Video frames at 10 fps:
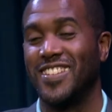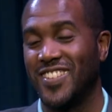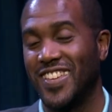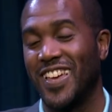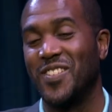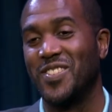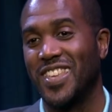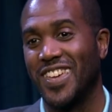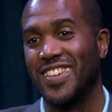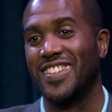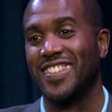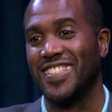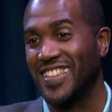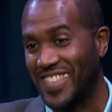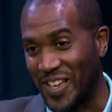Initially, I was like,
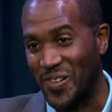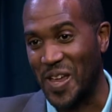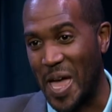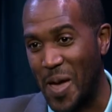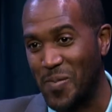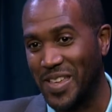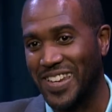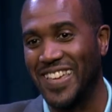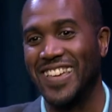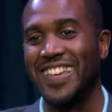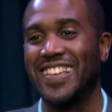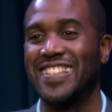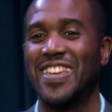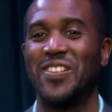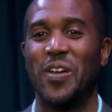that's not gonna happen
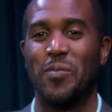because